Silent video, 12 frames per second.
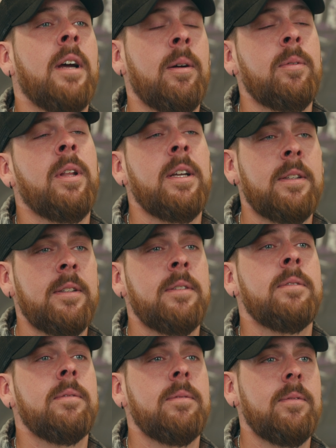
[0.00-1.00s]
I would like
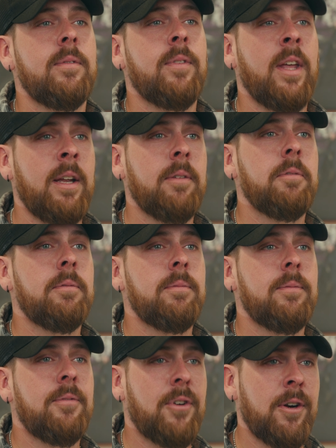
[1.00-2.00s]
to thank
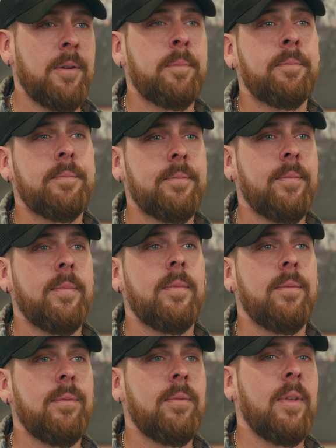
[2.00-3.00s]
Farnum
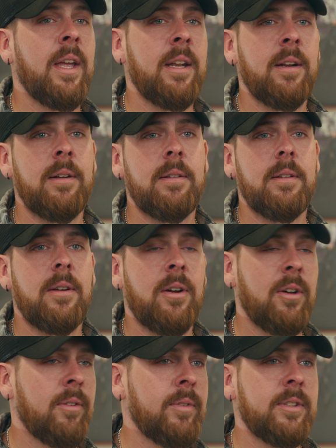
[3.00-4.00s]
and
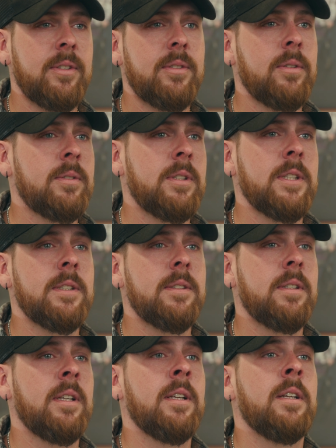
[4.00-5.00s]
all of its associates
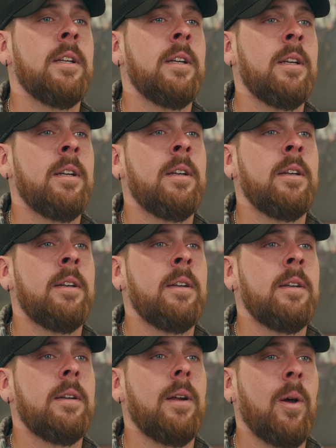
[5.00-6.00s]
that
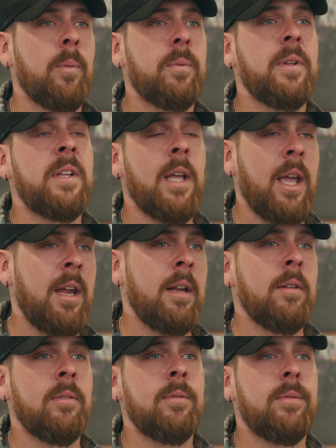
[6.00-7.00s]
helped in the aid
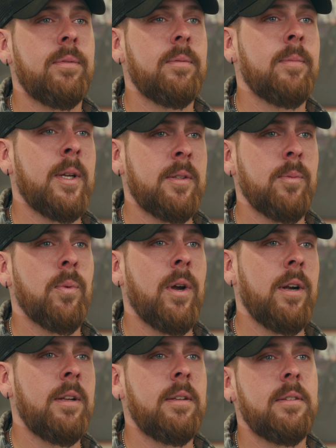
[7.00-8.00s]
of my
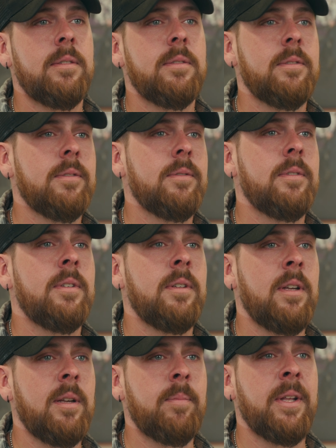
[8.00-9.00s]
sobriety.
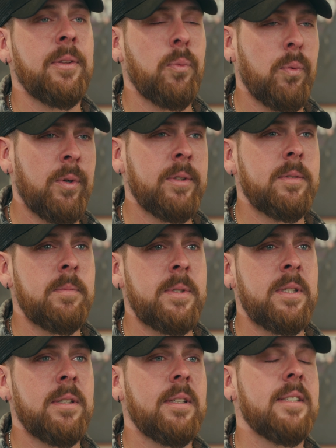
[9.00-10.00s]
It meant the world to
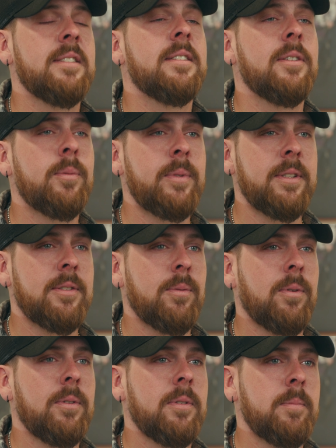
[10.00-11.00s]
me. It still means the
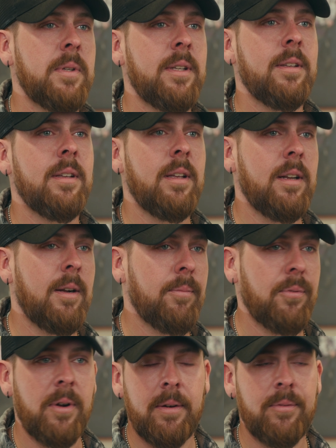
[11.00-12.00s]
world to me. I'm
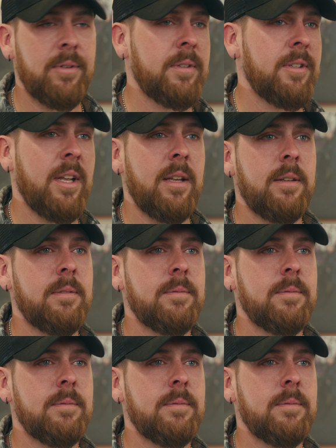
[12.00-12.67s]
forever in debt.